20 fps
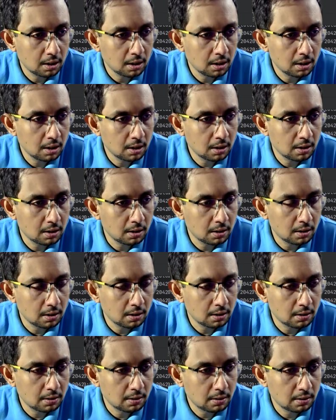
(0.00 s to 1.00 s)

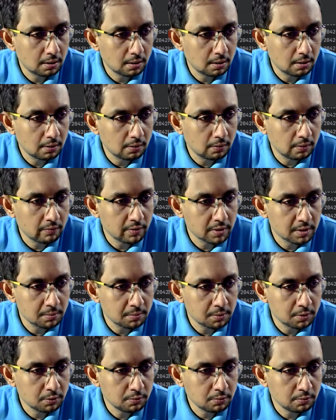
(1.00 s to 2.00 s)
uh, we have
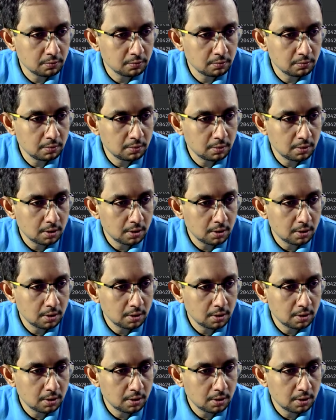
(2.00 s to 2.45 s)
some tool.